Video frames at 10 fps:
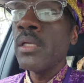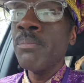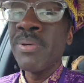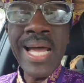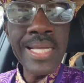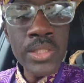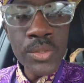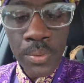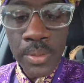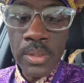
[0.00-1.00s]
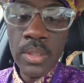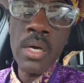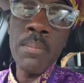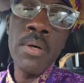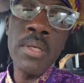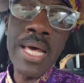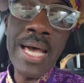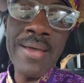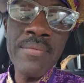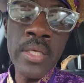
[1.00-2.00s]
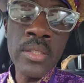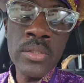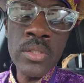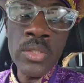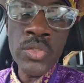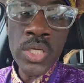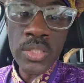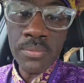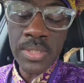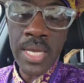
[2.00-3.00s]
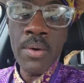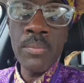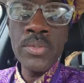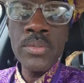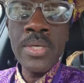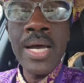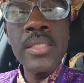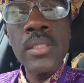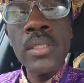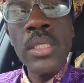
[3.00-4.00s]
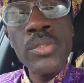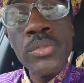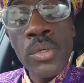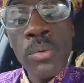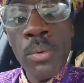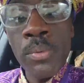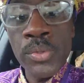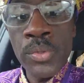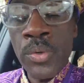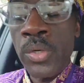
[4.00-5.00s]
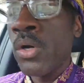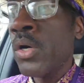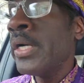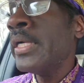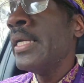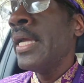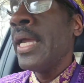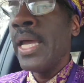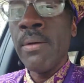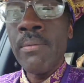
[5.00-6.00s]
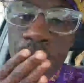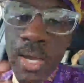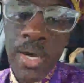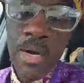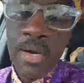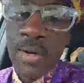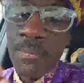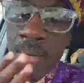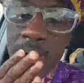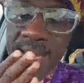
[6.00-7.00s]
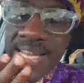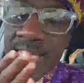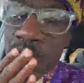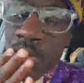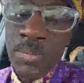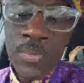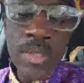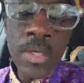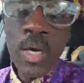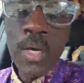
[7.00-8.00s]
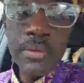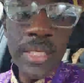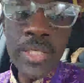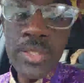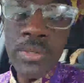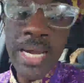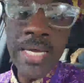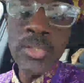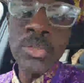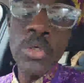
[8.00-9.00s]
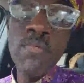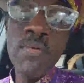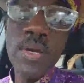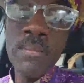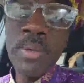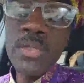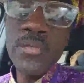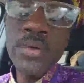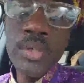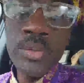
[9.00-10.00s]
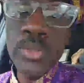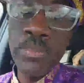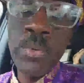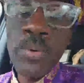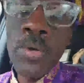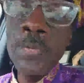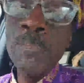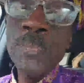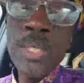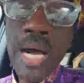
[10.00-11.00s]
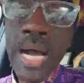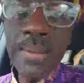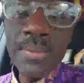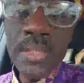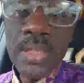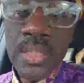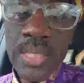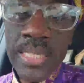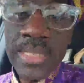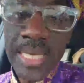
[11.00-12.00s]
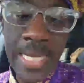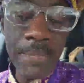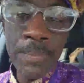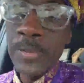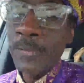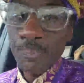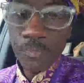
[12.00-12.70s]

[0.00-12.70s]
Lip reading: but I just wanted to come on live and share some time with you guys to let you know what was going on. And Boaz, thank you guys so very much for your support. I am still in Tampa,